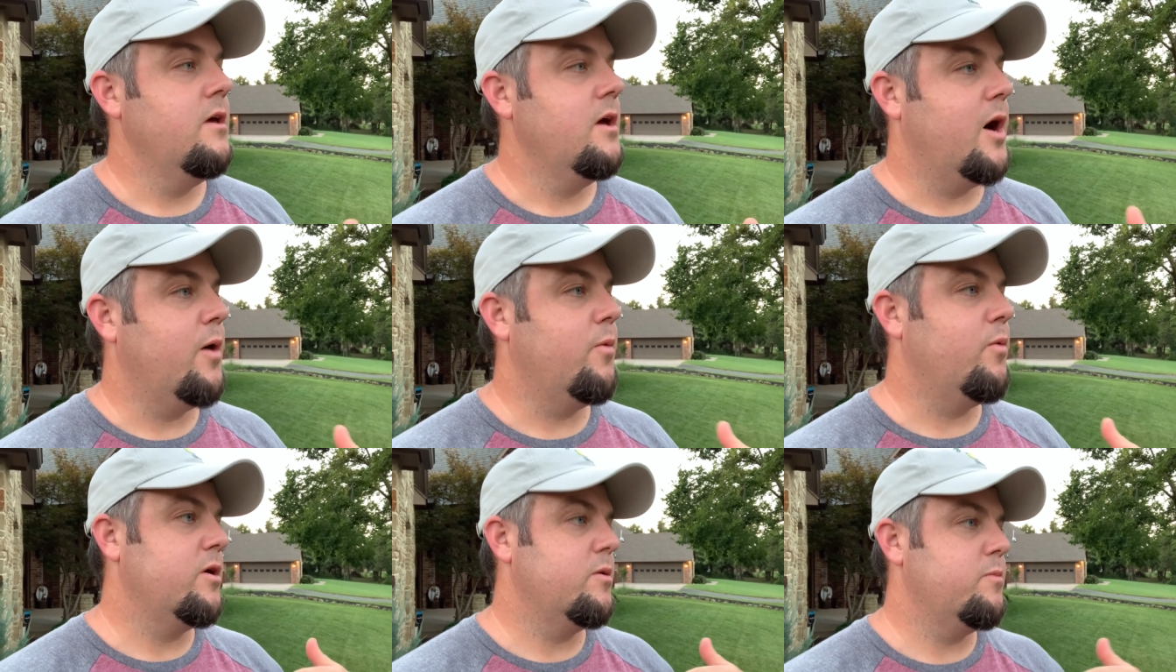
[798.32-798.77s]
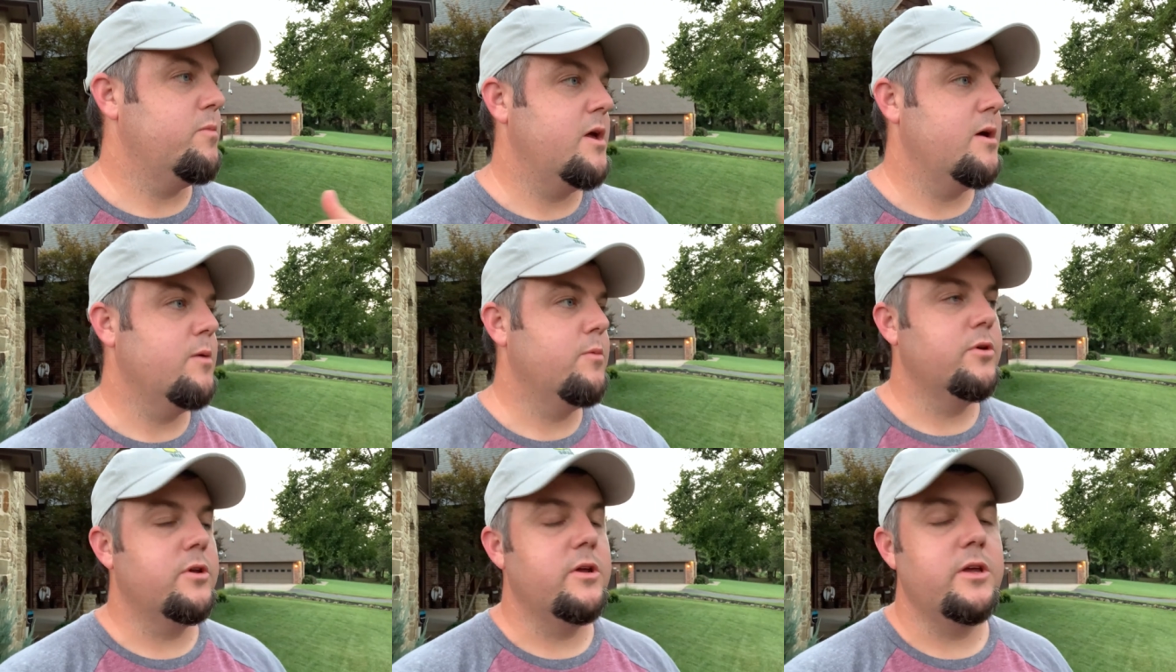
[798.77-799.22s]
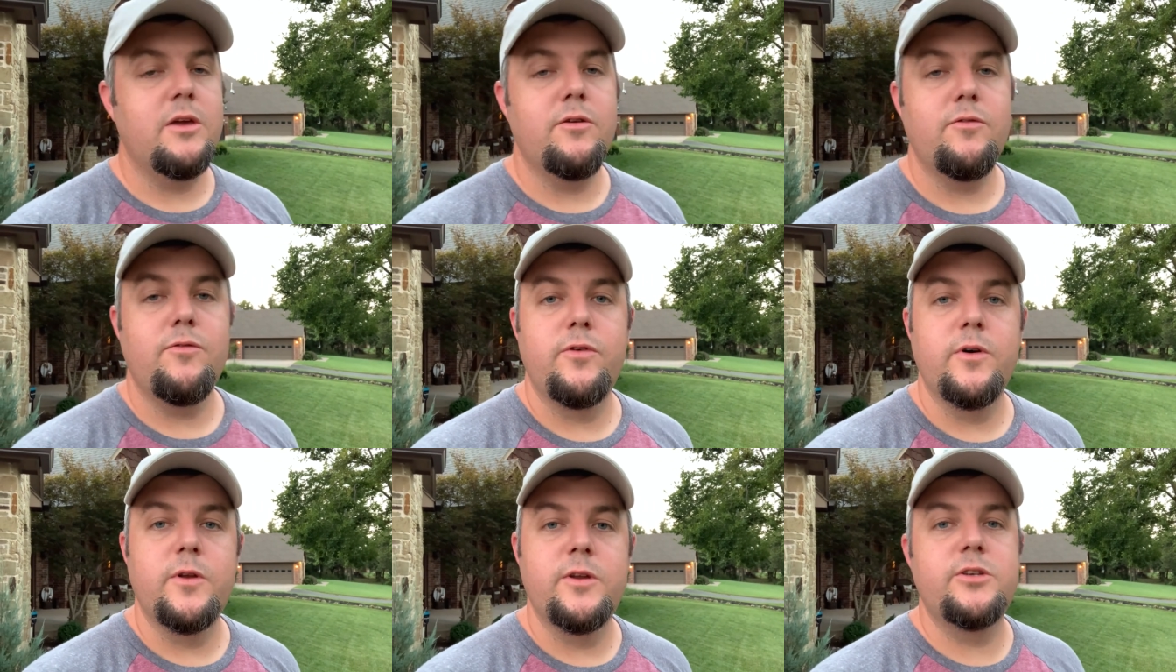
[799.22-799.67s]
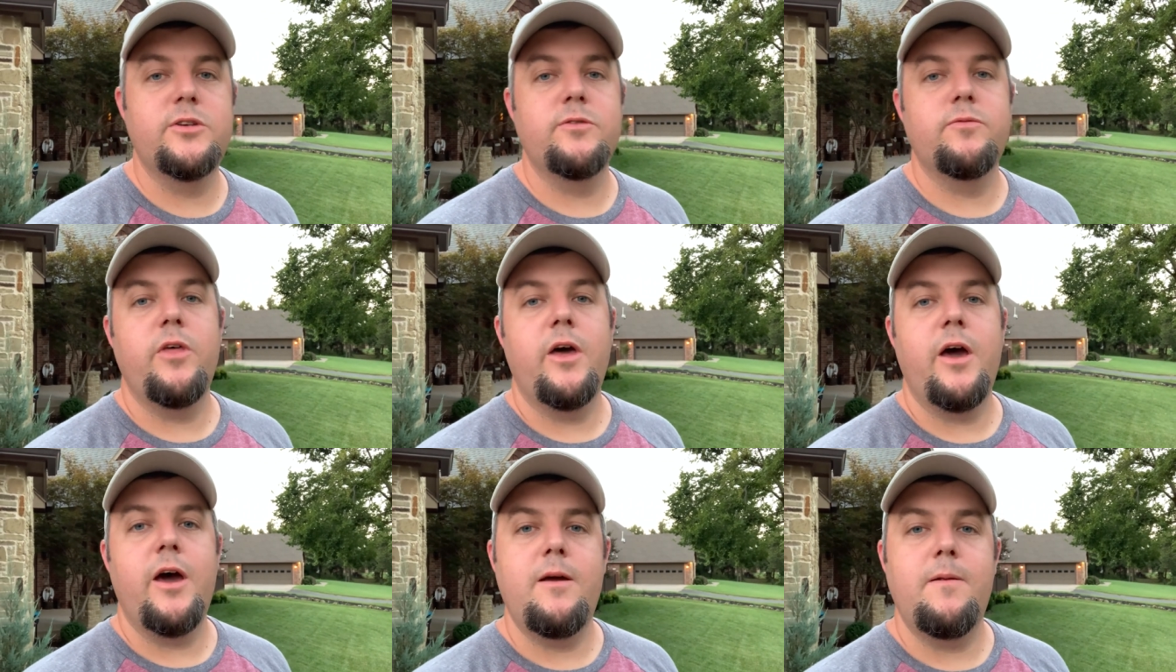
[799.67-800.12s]
I want to be able to get footage of
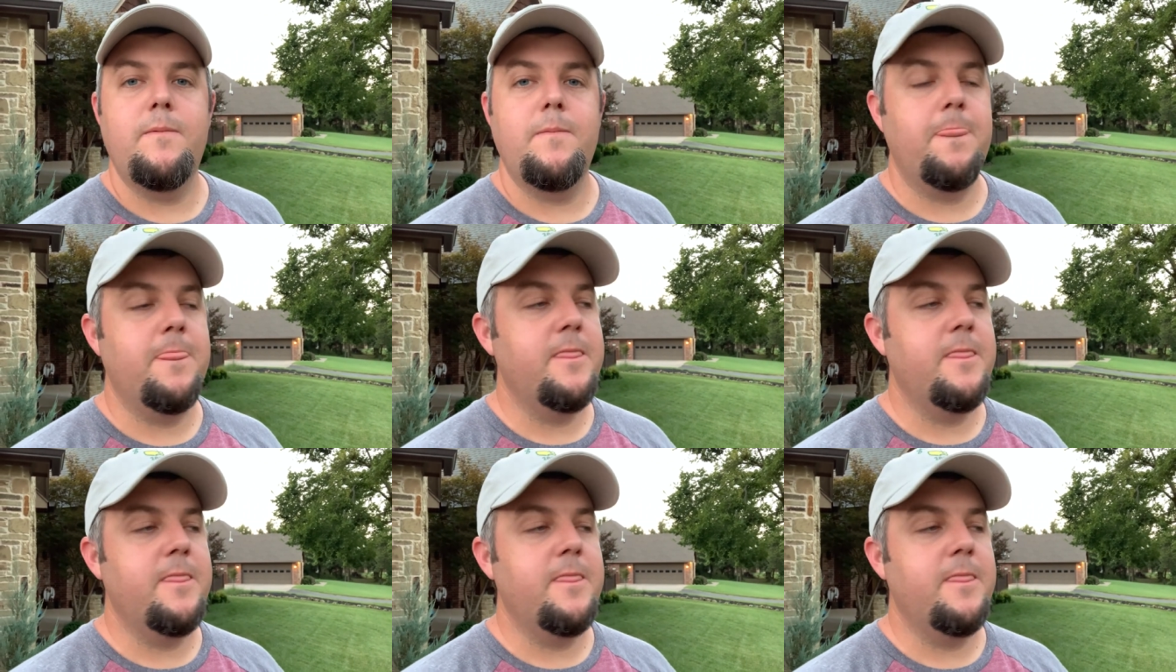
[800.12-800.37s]
that,